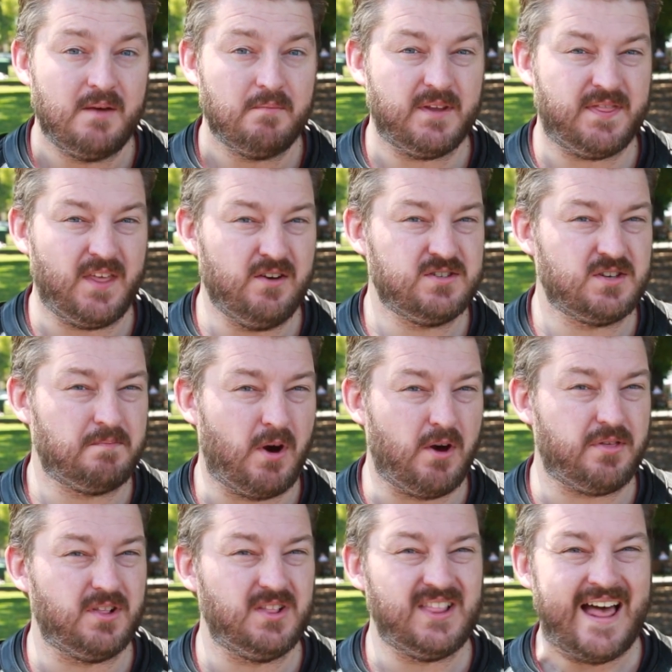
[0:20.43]
but those are
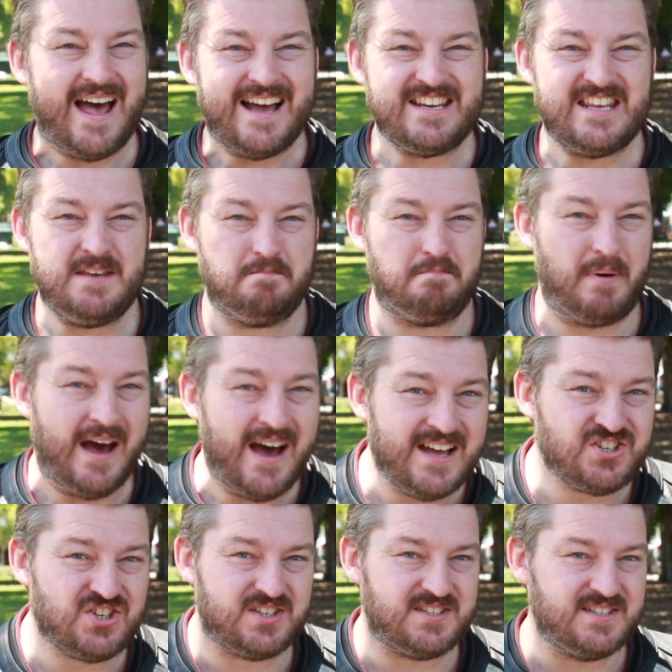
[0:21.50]
both lardy
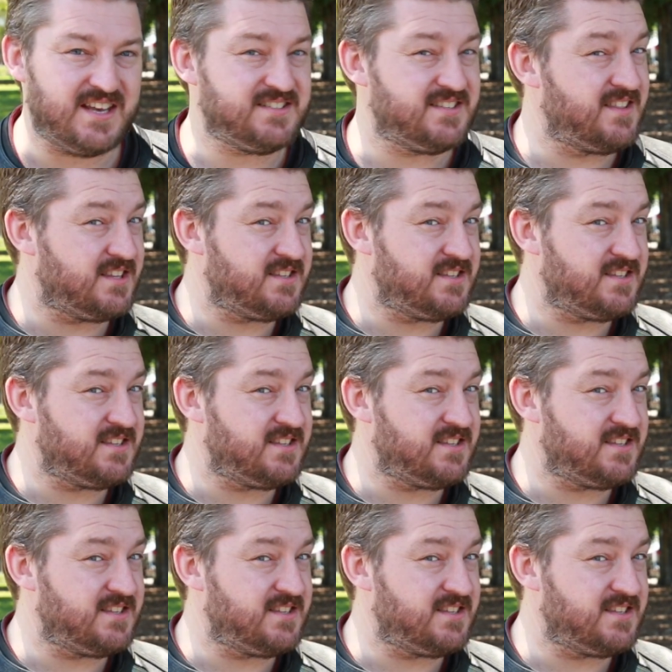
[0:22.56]
barges next to the